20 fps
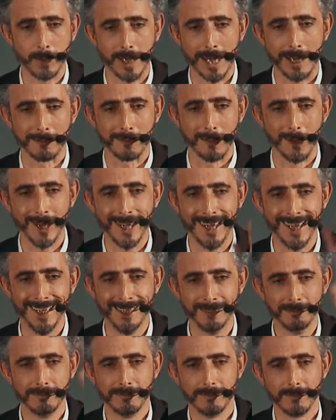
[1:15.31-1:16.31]
We have Roya,
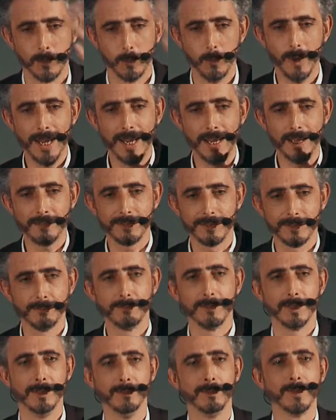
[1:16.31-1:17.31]
wave,
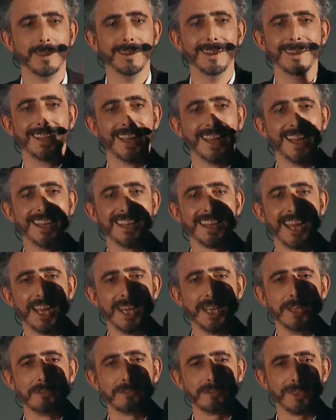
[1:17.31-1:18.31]
and
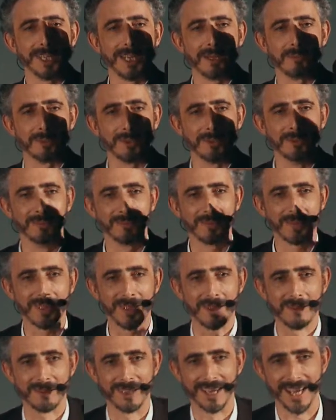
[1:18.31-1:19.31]
Elif and Ebru
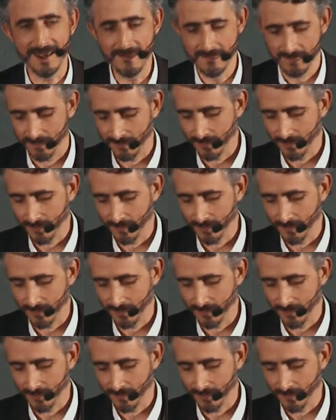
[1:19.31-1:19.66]
over there.